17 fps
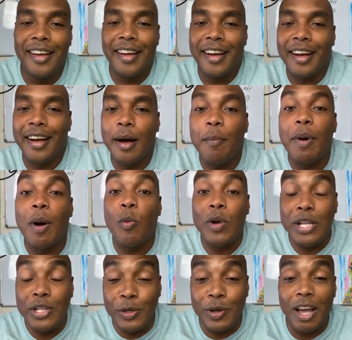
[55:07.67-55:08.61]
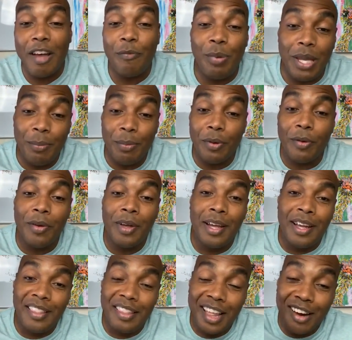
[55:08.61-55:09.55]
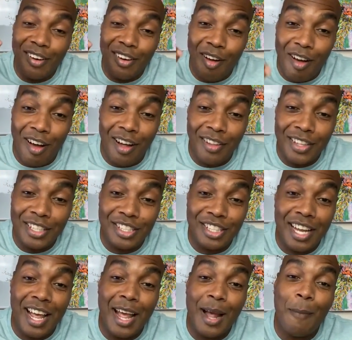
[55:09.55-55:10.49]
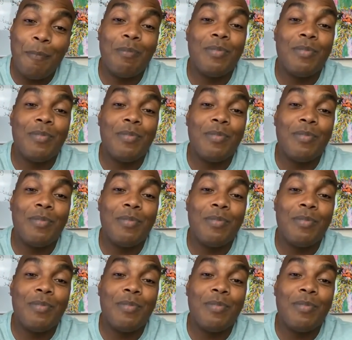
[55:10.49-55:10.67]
Uh, but we do have people that are on the chat